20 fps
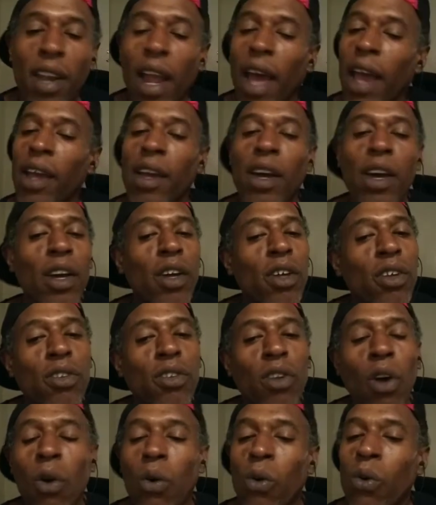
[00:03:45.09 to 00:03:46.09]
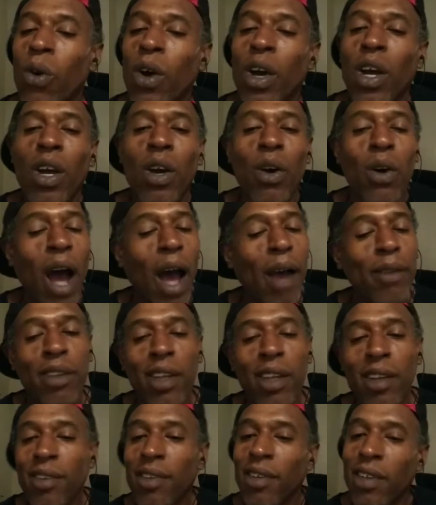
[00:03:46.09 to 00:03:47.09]
Like so, I,
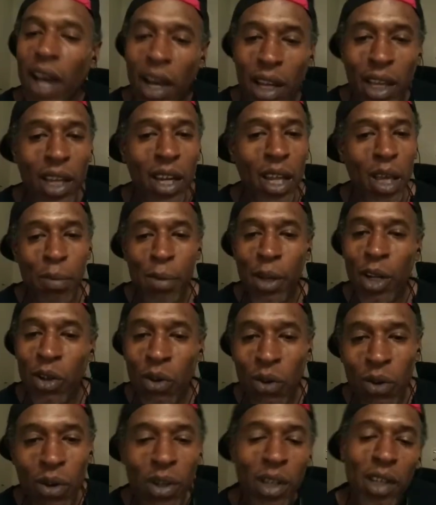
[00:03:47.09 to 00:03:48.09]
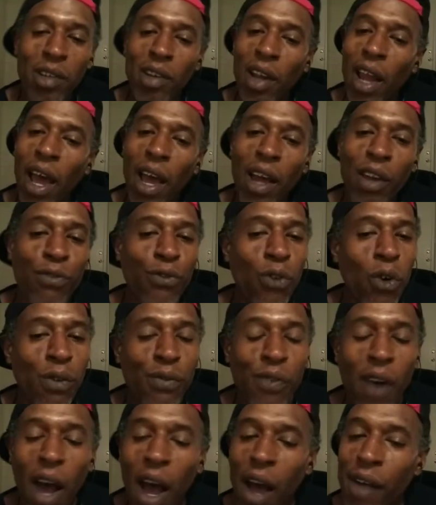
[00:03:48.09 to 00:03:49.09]
this ducking he been doing these last four
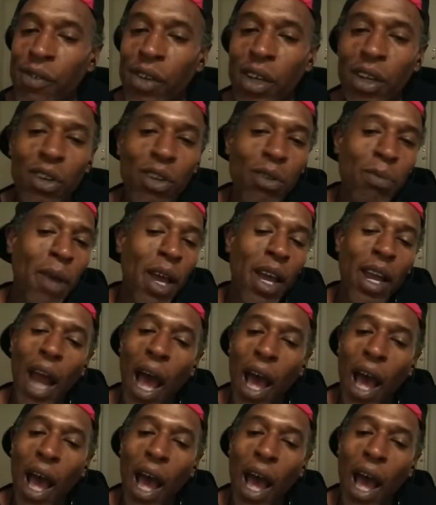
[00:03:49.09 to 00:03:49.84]
or five years, man.